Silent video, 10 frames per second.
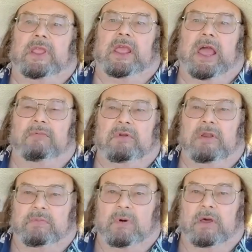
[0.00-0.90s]
have
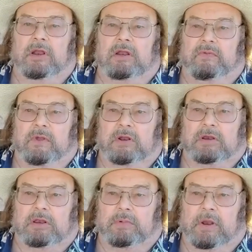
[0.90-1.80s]
enough money to
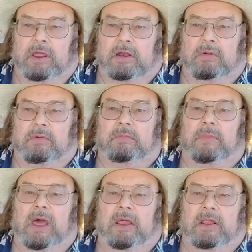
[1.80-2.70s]
finish the plan, don't
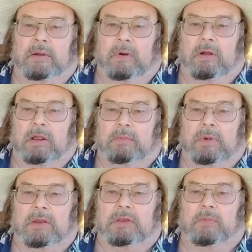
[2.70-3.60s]
buy that park.
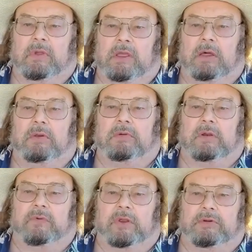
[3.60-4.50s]
Buy something else
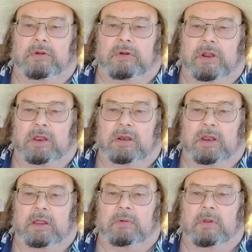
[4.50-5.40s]
that fits your needs.
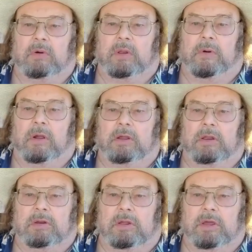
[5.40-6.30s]
Even though a park
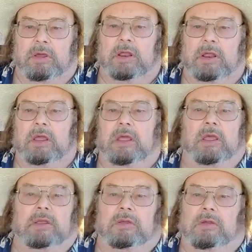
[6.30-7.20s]
is good,
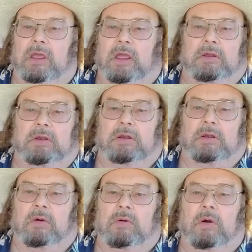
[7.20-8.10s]
you can't. You
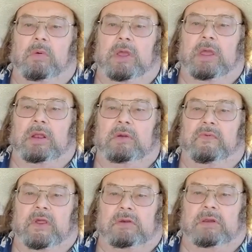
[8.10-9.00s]
don't go in and
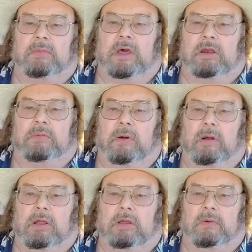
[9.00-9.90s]
fix somebody's
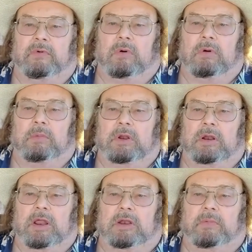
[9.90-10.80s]
park up for them and
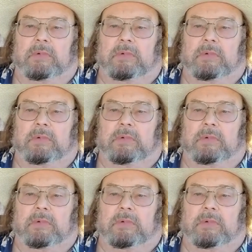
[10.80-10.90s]
then let the